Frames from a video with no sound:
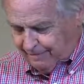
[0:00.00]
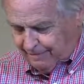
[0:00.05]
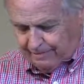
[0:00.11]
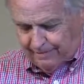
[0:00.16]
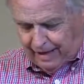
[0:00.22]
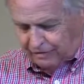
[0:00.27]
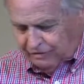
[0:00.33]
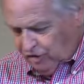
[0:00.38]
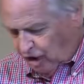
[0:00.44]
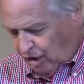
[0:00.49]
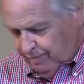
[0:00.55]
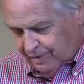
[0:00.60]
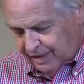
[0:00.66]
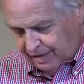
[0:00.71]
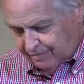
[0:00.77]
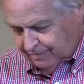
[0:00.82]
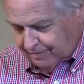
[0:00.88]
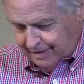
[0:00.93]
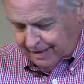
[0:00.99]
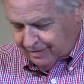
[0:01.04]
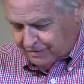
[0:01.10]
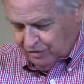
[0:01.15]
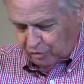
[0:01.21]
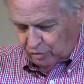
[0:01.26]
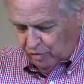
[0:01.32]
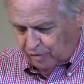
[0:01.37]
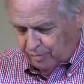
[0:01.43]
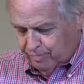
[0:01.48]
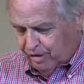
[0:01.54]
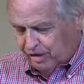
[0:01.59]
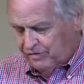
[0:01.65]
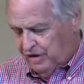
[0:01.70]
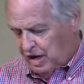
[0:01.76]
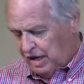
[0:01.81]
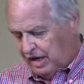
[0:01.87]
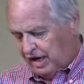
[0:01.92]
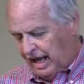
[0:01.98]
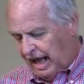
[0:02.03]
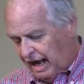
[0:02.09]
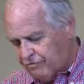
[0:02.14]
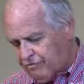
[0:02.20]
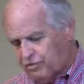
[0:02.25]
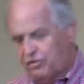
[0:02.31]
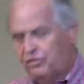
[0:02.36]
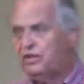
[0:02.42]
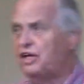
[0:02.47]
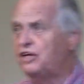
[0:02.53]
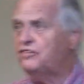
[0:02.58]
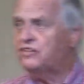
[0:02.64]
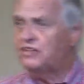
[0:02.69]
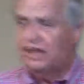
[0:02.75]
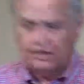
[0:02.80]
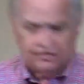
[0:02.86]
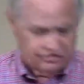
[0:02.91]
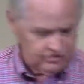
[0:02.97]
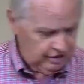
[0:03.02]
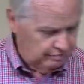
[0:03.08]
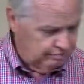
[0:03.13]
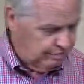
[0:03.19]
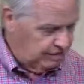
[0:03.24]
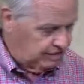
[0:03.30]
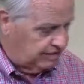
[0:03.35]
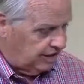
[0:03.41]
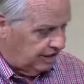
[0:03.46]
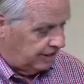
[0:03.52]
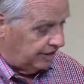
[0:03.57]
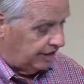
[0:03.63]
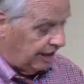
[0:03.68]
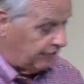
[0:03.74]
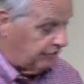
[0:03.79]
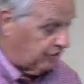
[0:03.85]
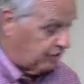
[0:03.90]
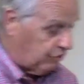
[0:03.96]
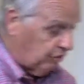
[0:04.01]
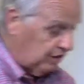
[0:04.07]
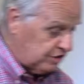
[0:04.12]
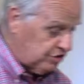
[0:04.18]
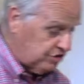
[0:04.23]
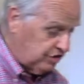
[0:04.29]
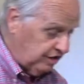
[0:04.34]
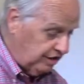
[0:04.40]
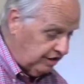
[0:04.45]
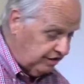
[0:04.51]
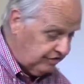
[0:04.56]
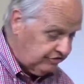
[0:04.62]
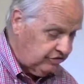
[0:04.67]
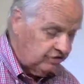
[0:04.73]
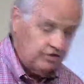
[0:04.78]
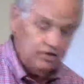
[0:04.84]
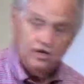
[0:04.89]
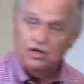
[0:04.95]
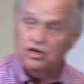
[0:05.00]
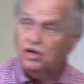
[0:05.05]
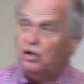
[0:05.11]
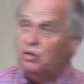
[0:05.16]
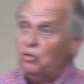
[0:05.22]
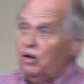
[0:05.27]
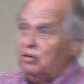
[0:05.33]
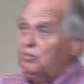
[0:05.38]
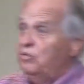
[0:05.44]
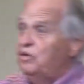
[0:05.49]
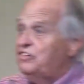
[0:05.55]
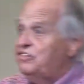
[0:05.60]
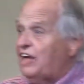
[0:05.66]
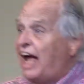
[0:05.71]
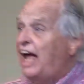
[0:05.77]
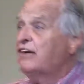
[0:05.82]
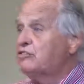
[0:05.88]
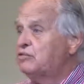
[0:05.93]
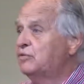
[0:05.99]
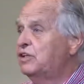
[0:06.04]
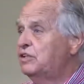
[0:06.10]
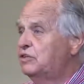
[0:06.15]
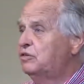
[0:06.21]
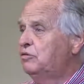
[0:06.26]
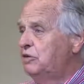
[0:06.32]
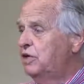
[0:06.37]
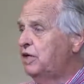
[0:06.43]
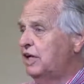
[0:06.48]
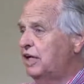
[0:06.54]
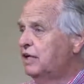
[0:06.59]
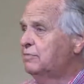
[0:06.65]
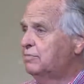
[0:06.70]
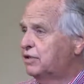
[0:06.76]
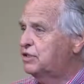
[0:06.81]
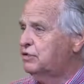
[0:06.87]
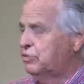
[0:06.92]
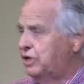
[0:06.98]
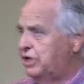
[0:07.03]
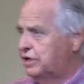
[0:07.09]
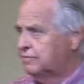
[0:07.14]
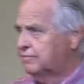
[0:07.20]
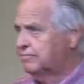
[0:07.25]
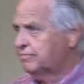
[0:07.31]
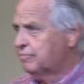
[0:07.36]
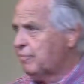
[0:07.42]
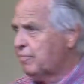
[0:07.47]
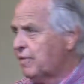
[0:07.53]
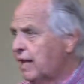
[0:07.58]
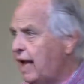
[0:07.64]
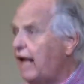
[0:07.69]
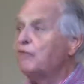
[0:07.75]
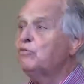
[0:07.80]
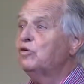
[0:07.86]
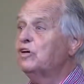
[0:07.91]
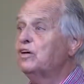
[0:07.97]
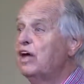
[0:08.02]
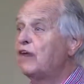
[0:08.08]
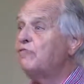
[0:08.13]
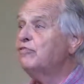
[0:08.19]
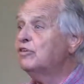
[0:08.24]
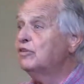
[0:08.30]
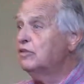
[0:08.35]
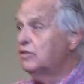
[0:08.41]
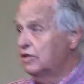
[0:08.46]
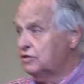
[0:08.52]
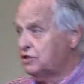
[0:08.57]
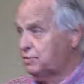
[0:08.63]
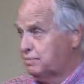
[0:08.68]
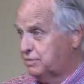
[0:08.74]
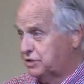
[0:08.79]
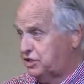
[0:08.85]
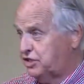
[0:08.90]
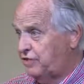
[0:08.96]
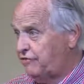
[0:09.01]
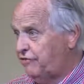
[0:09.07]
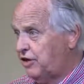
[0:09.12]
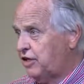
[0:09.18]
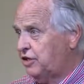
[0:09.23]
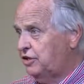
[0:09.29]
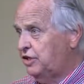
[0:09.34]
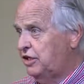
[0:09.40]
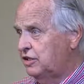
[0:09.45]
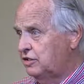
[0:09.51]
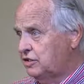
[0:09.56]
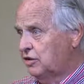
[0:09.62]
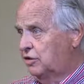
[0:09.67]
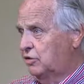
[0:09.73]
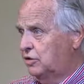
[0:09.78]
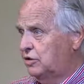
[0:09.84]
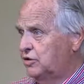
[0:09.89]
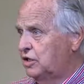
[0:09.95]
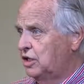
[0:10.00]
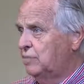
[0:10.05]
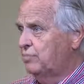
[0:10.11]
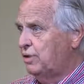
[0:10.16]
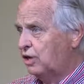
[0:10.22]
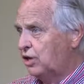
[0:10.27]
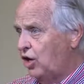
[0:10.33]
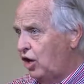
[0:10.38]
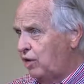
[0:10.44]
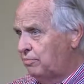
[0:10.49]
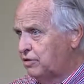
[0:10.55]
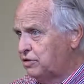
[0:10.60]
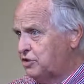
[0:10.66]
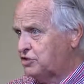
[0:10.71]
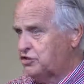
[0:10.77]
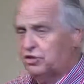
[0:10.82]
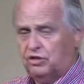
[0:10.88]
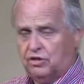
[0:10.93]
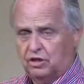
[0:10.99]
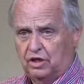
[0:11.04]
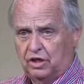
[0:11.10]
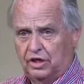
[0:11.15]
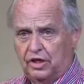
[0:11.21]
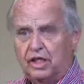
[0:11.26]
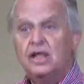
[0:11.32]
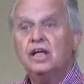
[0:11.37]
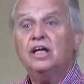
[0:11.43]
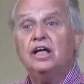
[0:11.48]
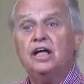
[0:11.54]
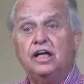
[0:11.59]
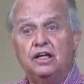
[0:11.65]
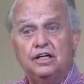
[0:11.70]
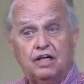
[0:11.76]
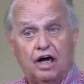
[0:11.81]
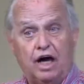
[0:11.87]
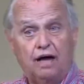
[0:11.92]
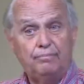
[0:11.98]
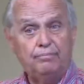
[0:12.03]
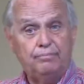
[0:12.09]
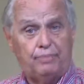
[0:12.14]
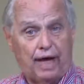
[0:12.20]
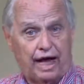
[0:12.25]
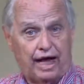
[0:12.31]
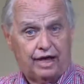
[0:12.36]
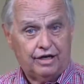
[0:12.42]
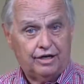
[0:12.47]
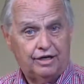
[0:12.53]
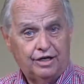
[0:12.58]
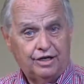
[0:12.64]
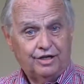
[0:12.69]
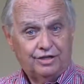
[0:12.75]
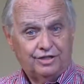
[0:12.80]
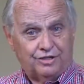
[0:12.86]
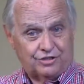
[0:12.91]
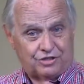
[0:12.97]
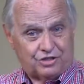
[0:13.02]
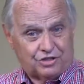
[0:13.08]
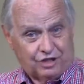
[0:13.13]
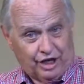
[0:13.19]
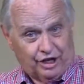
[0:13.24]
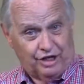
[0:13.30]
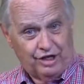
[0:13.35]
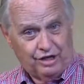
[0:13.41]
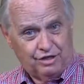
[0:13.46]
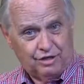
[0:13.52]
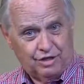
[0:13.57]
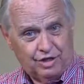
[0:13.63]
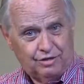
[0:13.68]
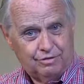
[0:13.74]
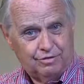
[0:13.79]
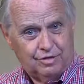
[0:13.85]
that's all been, as it were, abbreviated. After these things had been done. And the question is, what was Ezra doing in between? And we're never specifically told. But almost certainly, he'd come back to study the